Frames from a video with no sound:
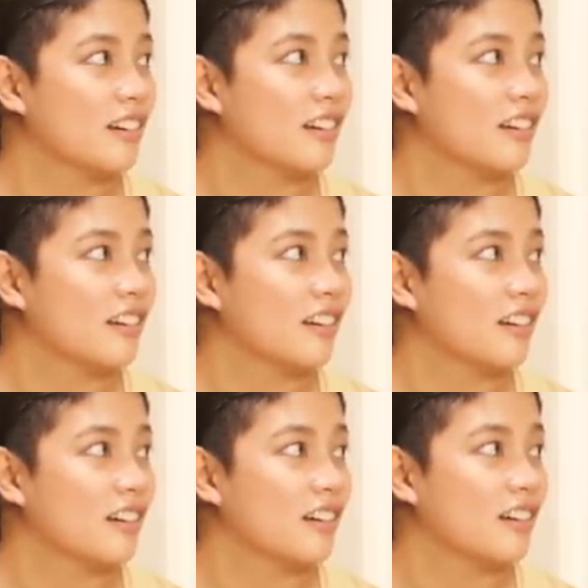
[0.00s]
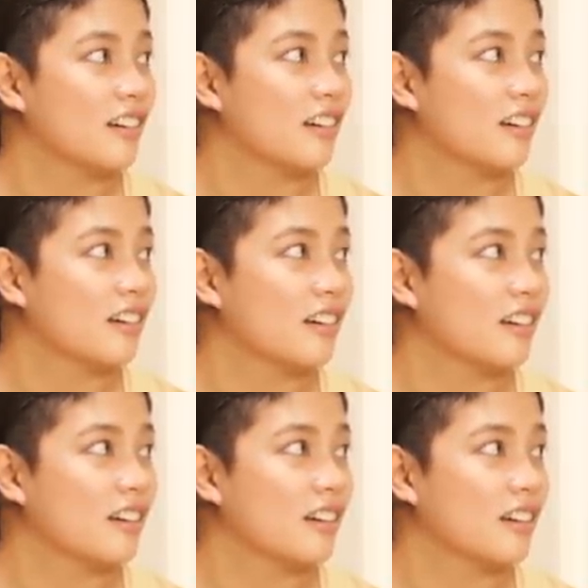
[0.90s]

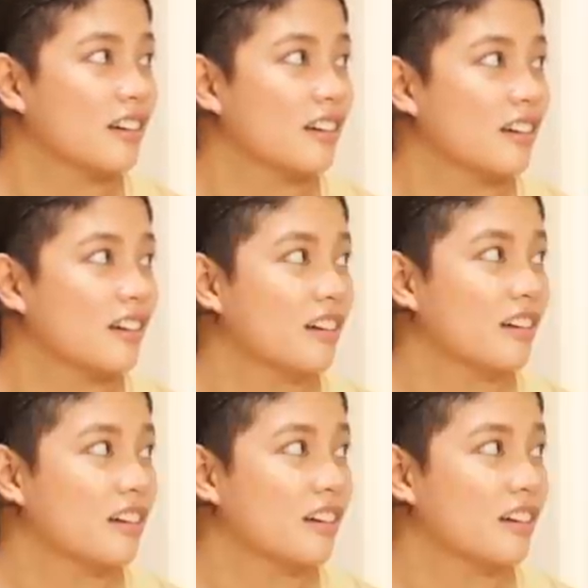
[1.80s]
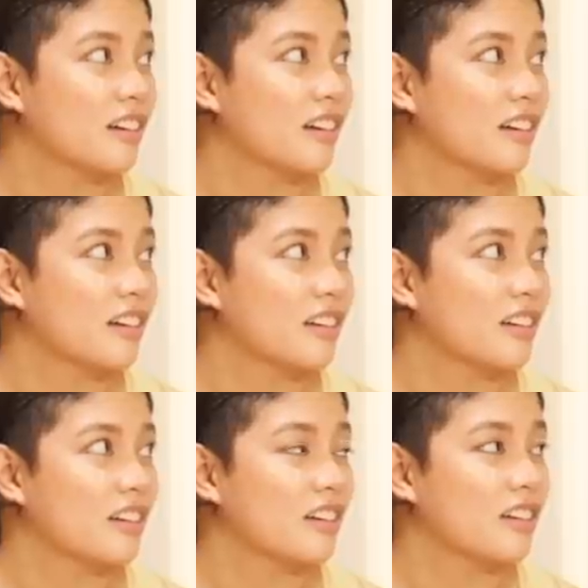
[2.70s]

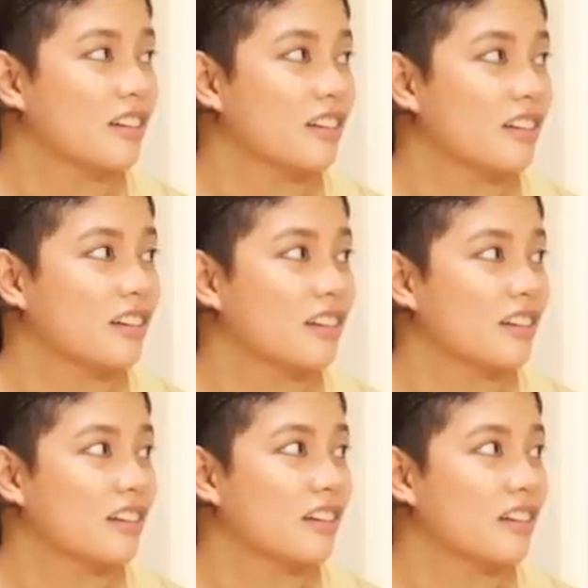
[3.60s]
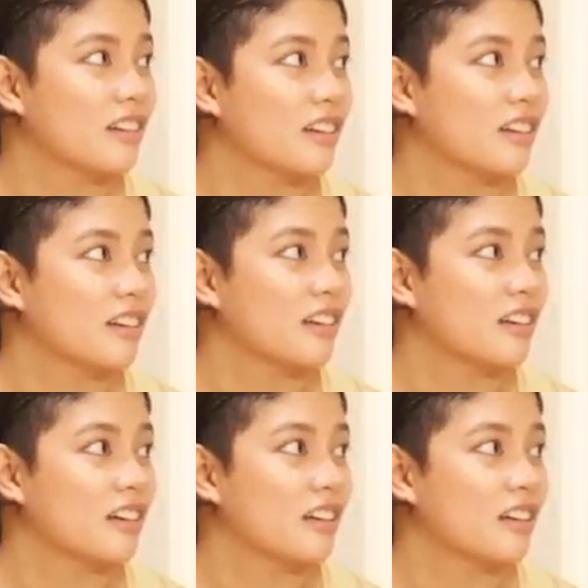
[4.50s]

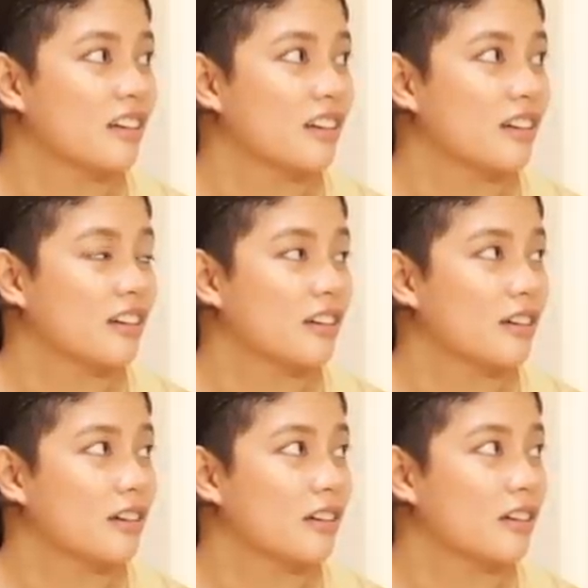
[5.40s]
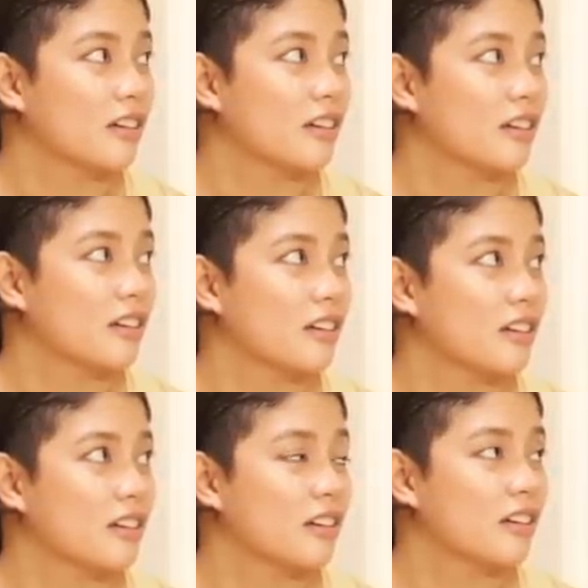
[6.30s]

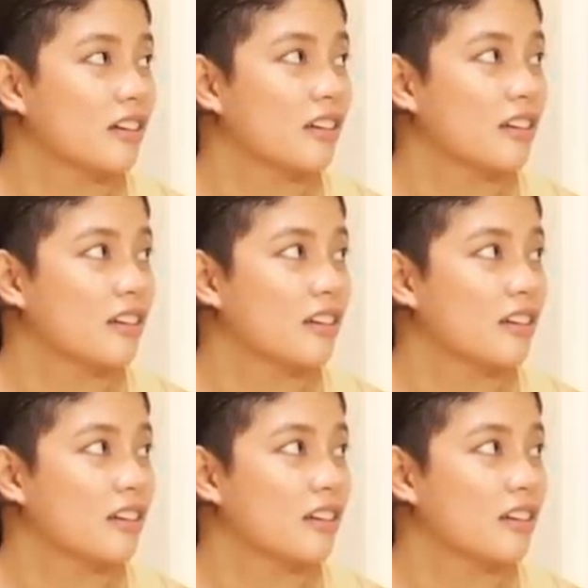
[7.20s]
(not speaking)